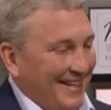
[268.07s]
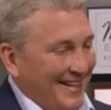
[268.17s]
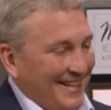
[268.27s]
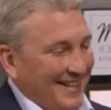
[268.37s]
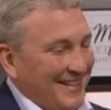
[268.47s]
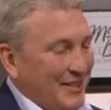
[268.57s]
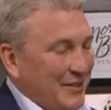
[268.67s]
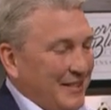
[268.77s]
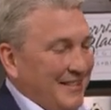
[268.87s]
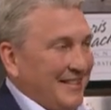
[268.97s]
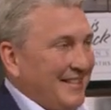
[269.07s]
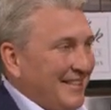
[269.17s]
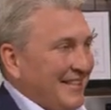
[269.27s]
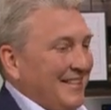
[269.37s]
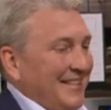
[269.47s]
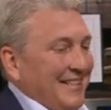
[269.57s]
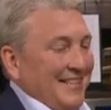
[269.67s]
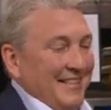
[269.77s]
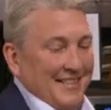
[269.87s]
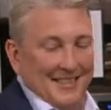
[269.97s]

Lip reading: No words are spoken by the person on screen.